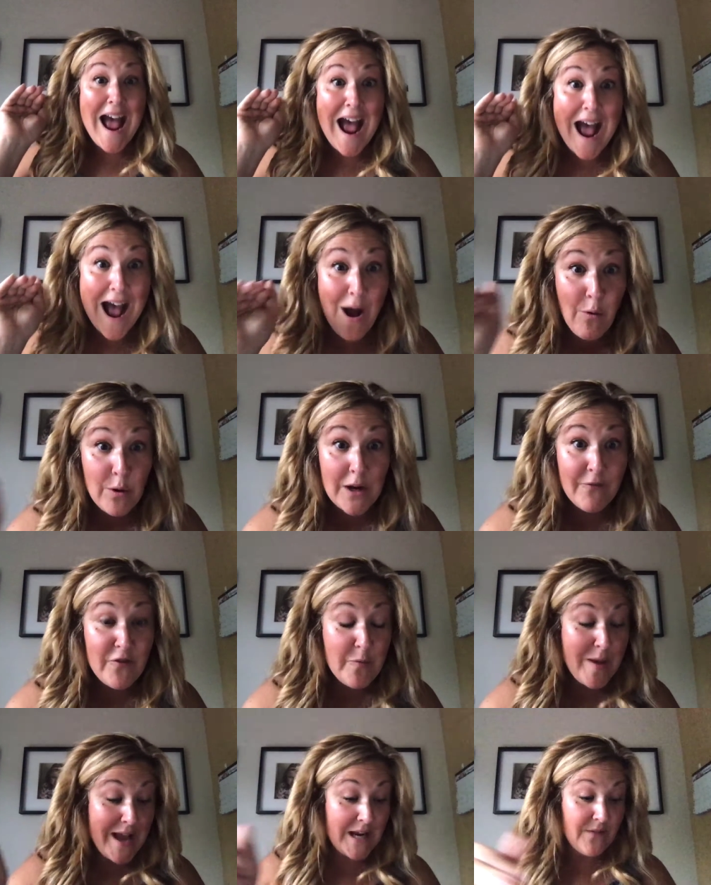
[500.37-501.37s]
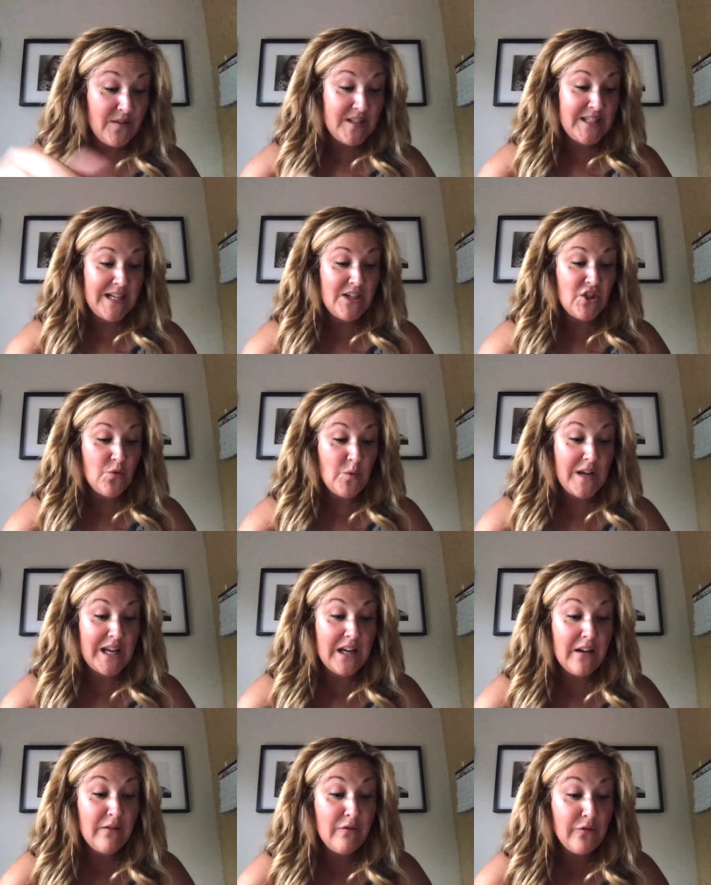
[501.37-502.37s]
out of the back of the station
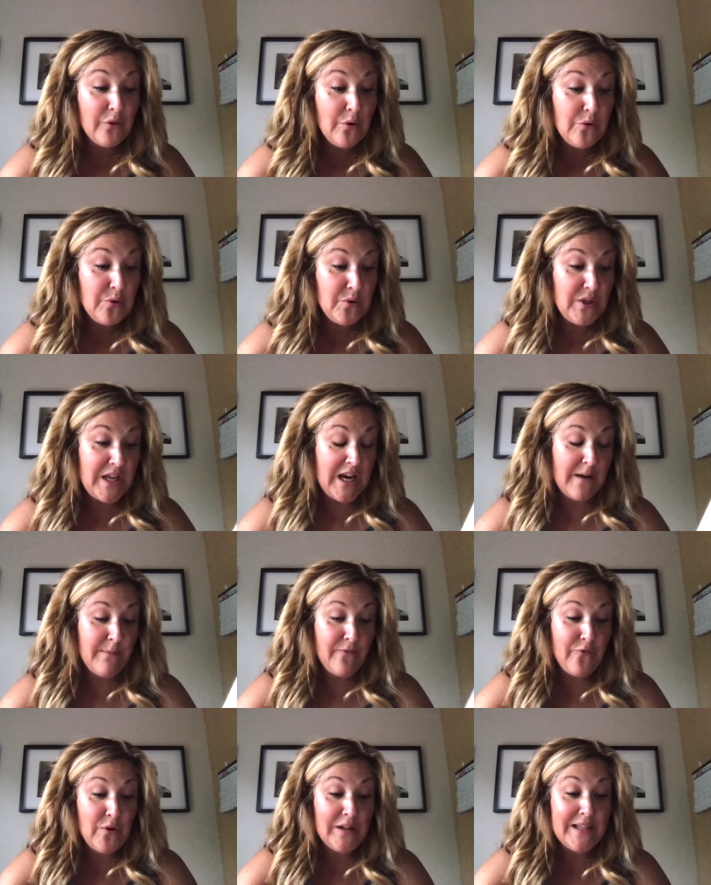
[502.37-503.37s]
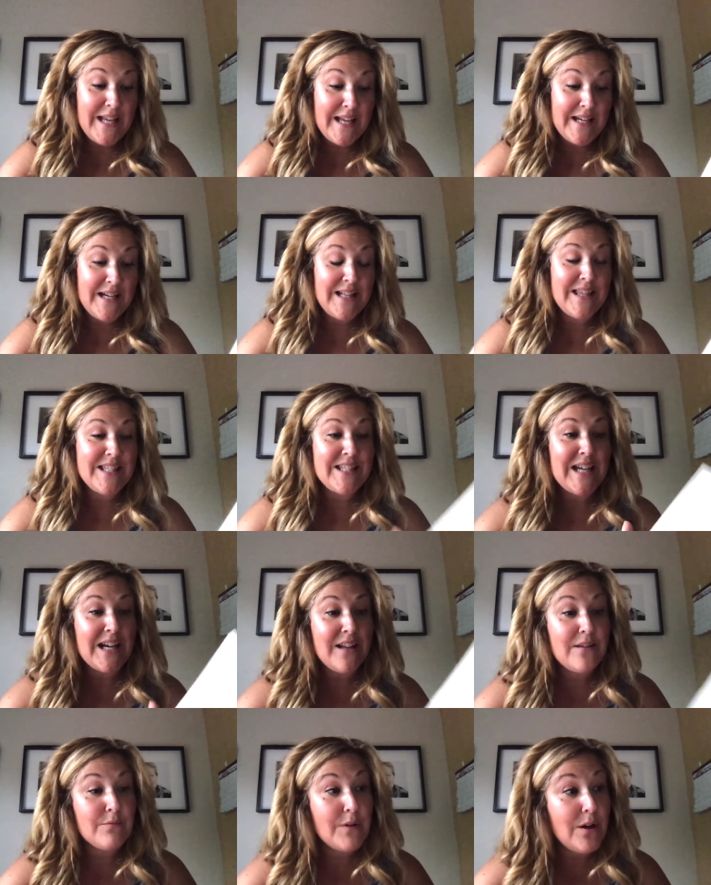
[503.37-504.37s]
wagon and flew through the air before it landed at the side
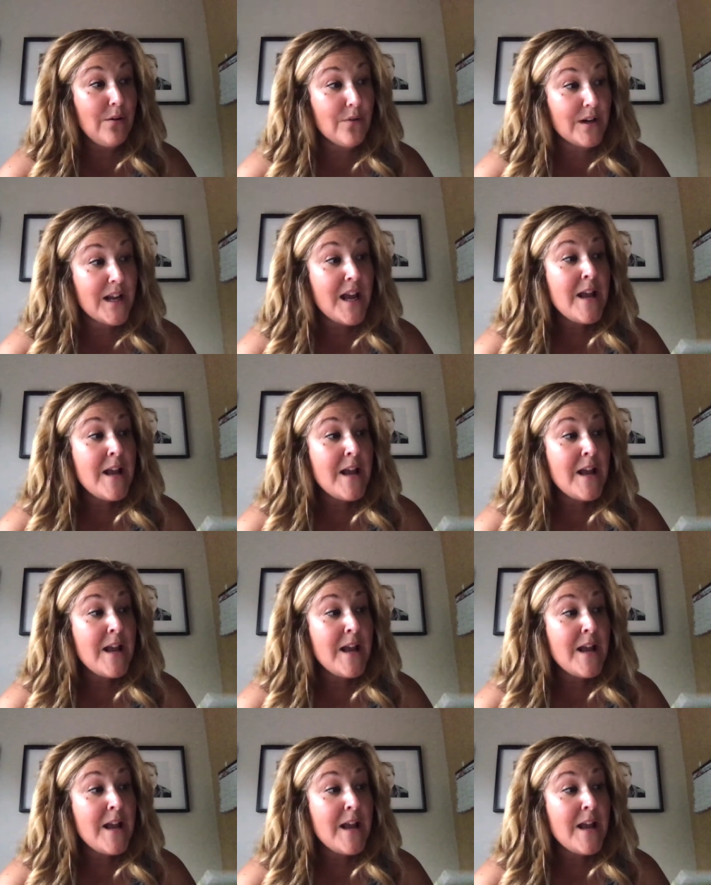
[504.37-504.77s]
of the road